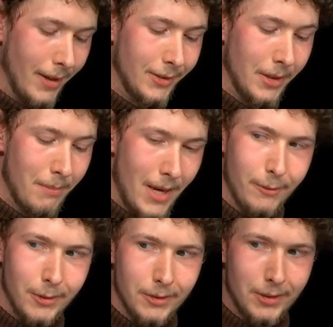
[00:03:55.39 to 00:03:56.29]
as a
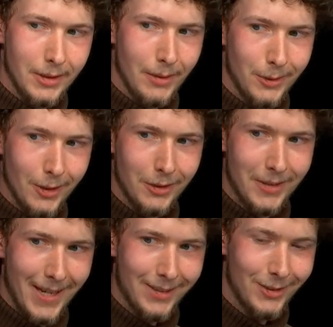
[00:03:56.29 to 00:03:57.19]
method to give such
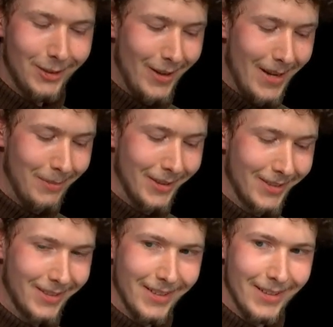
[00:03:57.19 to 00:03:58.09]
national
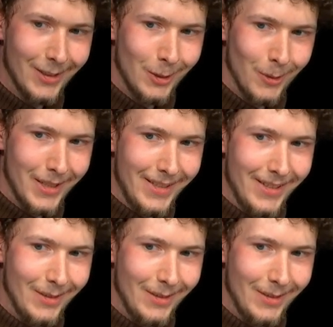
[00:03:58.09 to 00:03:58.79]
epics a degree